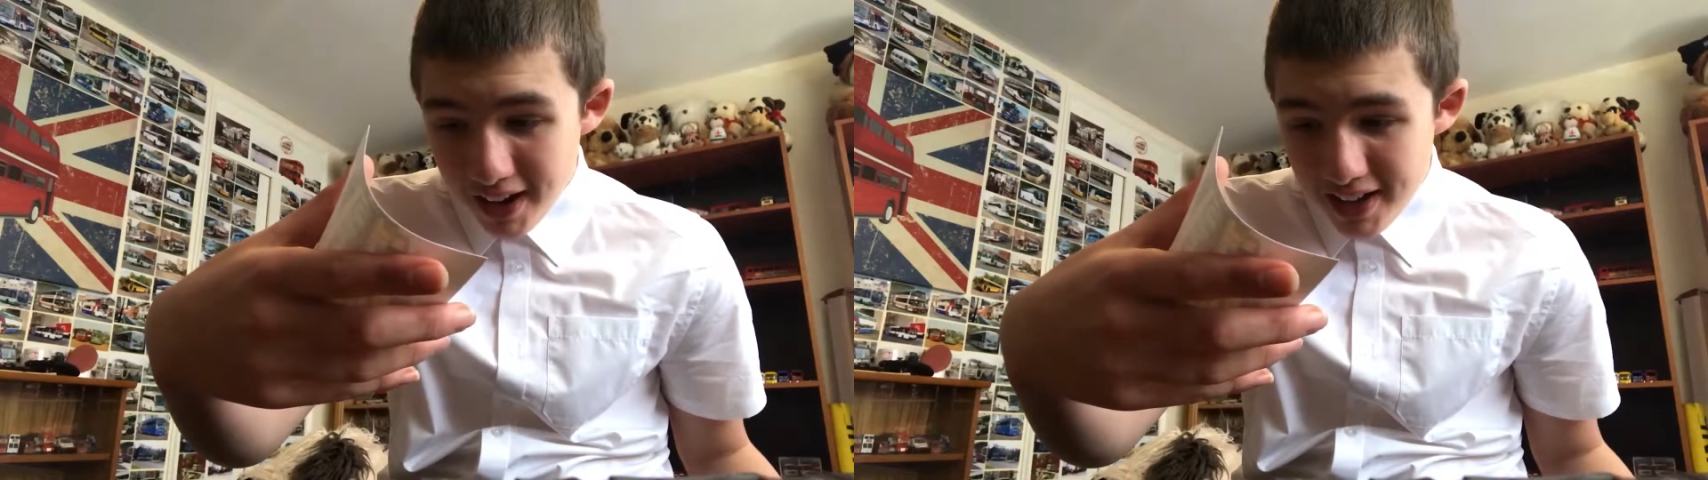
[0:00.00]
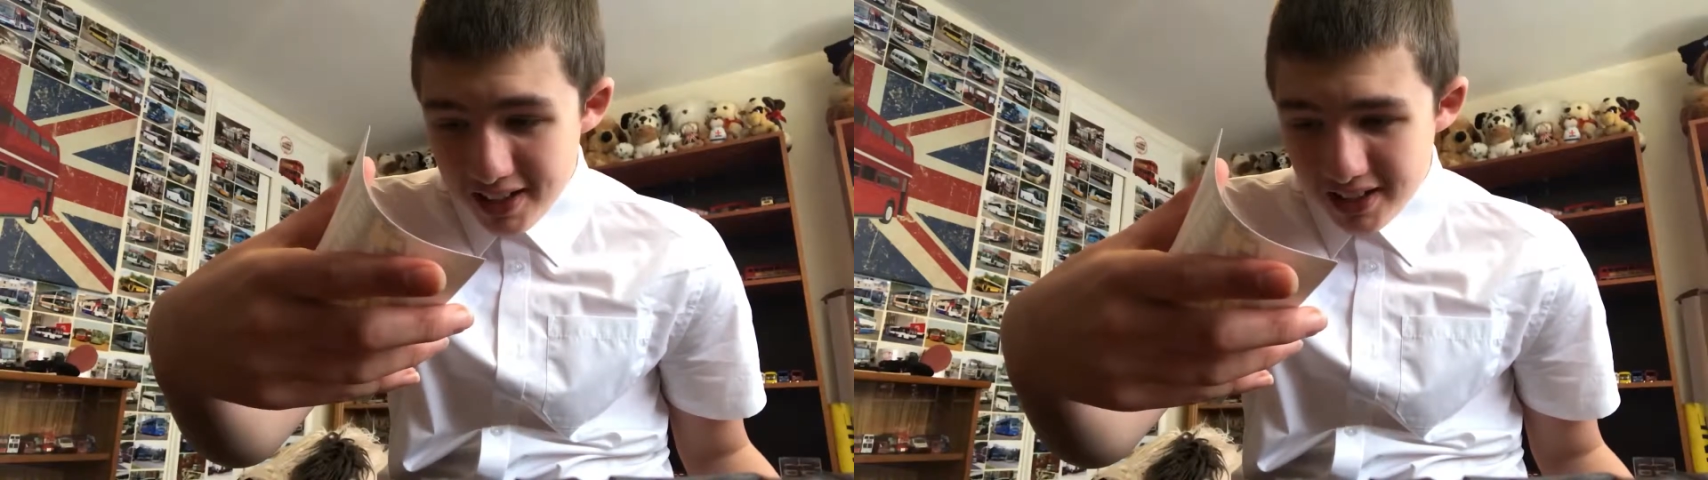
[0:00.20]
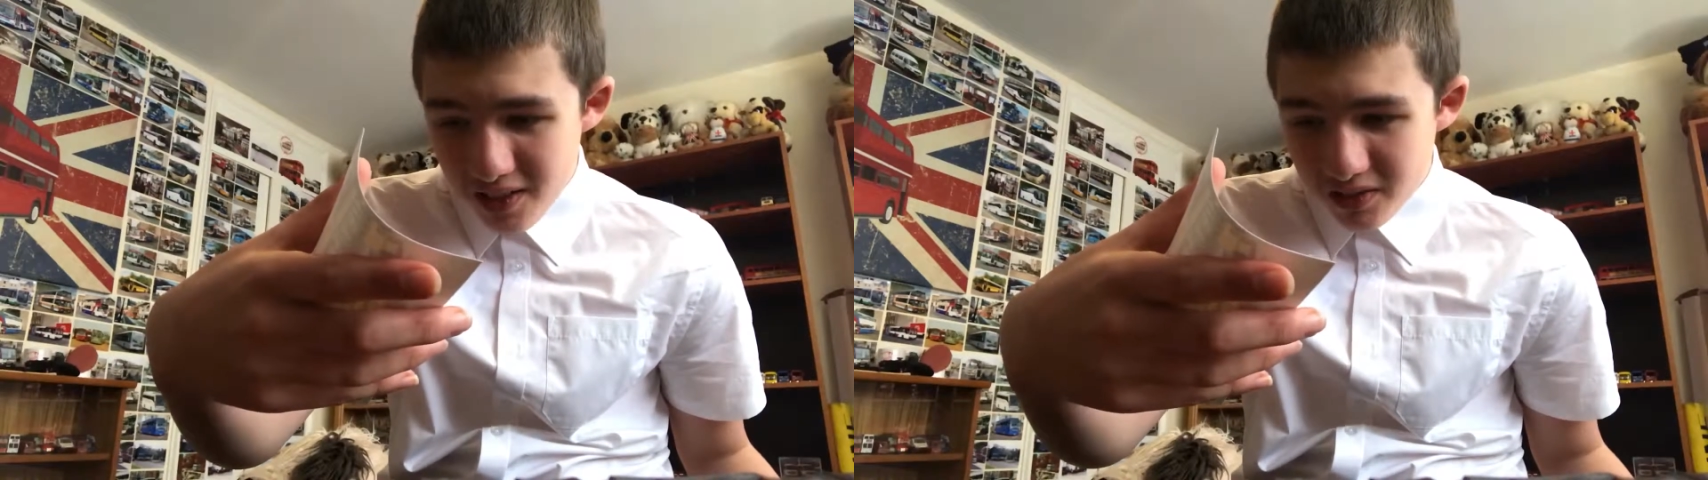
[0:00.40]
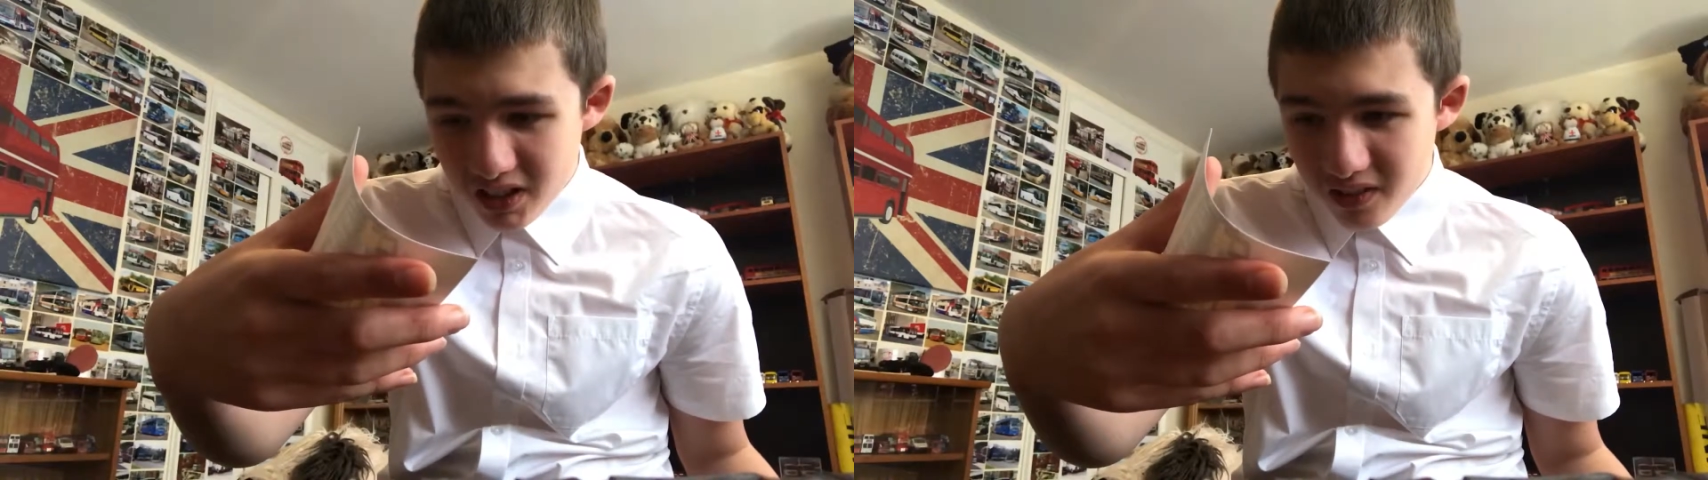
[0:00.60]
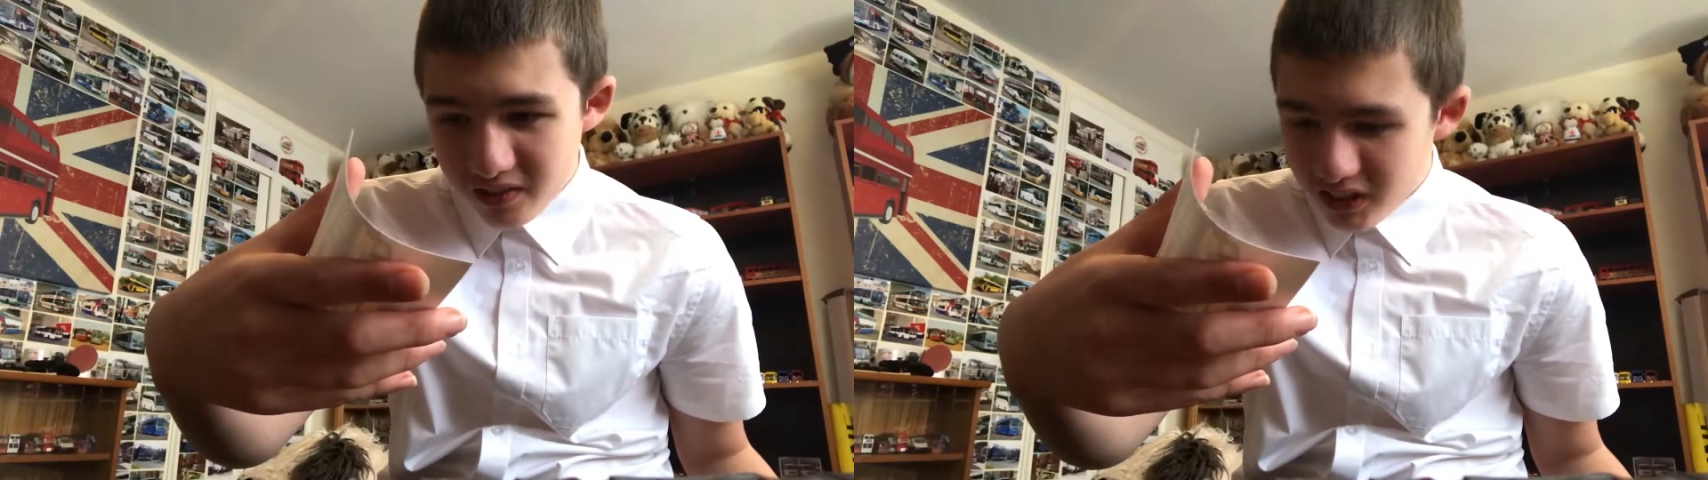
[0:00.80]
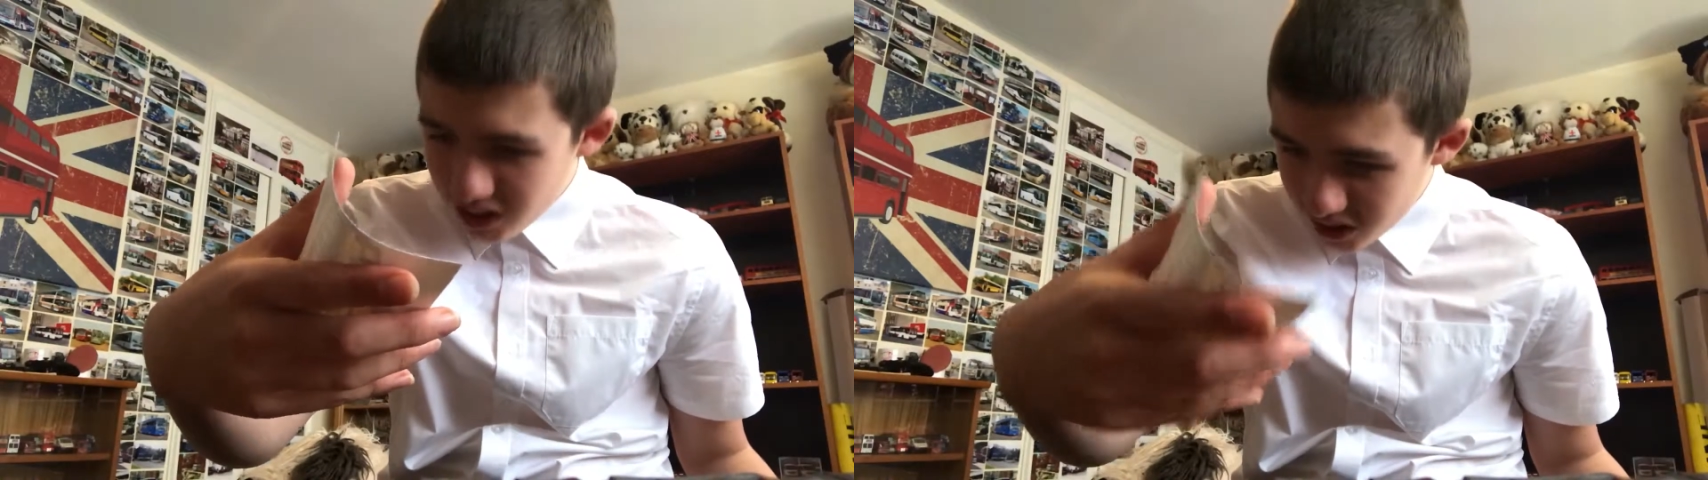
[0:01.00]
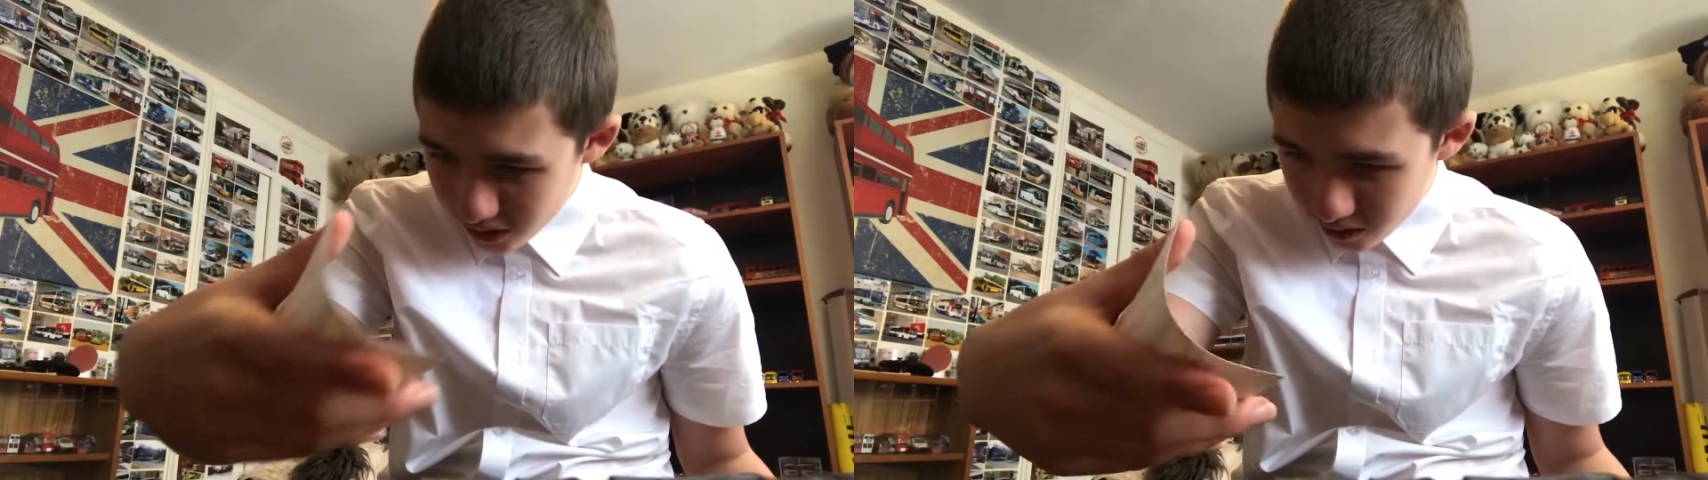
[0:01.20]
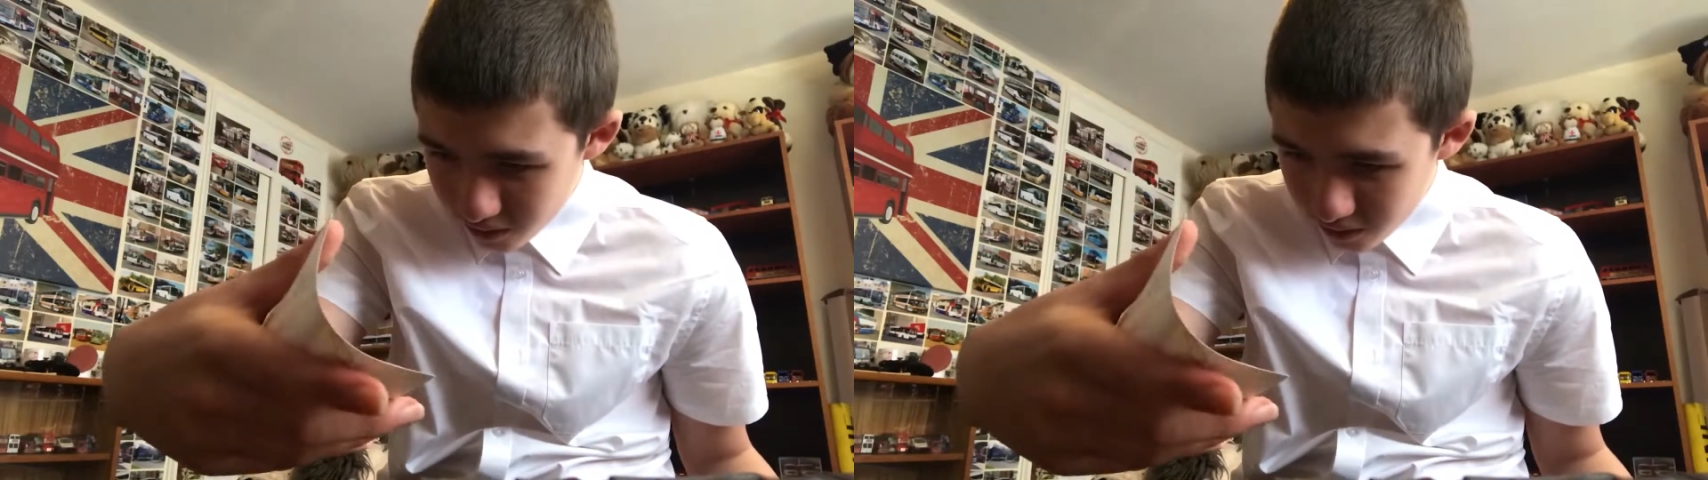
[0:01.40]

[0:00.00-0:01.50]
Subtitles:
8772.